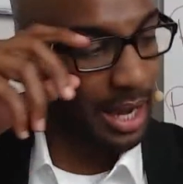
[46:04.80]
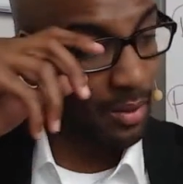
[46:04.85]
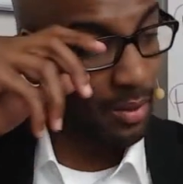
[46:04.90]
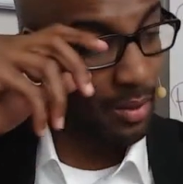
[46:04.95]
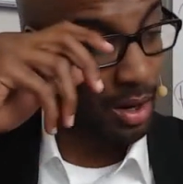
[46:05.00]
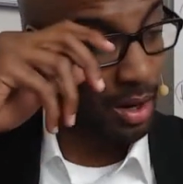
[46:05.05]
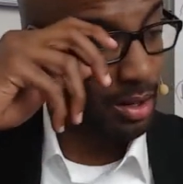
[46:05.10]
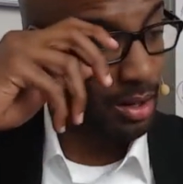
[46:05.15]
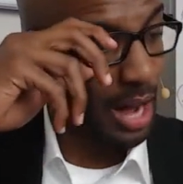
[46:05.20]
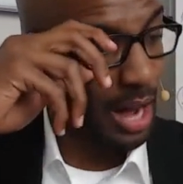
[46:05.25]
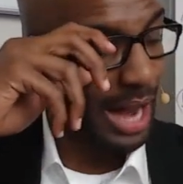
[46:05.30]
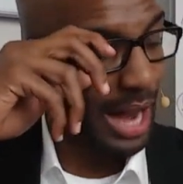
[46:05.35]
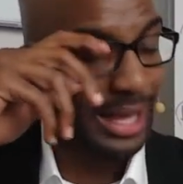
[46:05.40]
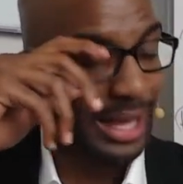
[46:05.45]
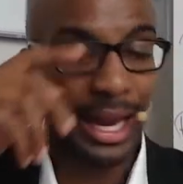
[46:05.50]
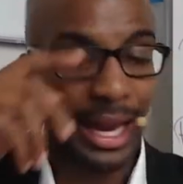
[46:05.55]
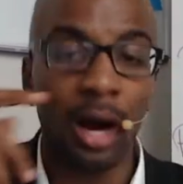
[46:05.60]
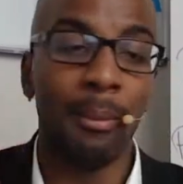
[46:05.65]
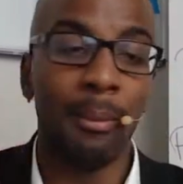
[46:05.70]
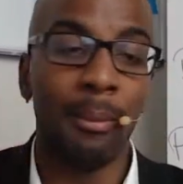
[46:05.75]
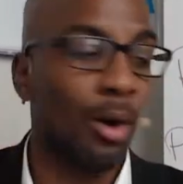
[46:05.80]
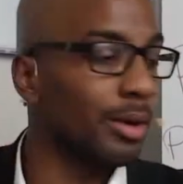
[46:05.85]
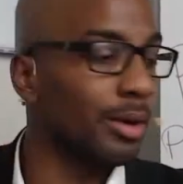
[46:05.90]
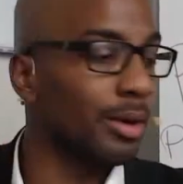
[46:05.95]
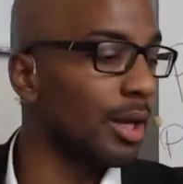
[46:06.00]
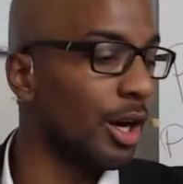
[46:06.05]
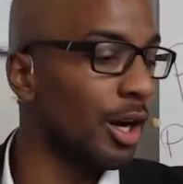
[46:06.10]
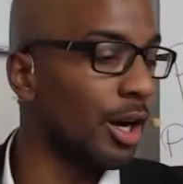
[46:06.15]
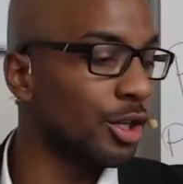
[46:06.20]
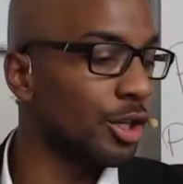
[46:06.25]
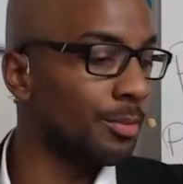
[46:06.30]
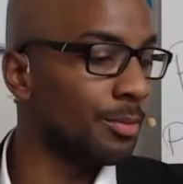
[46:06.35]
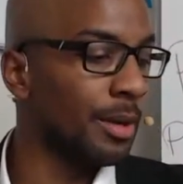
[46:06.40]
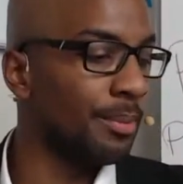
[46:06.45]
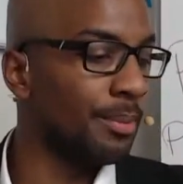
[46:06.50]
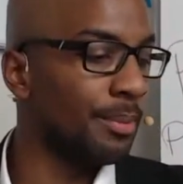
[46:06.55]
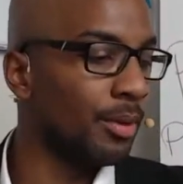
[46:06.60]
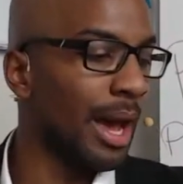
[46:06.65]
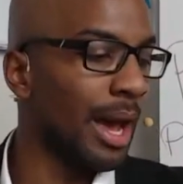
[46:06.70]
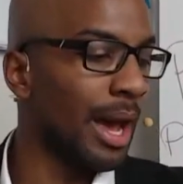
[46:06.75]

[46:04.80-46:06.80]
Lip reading: well, I can help more than 100 people.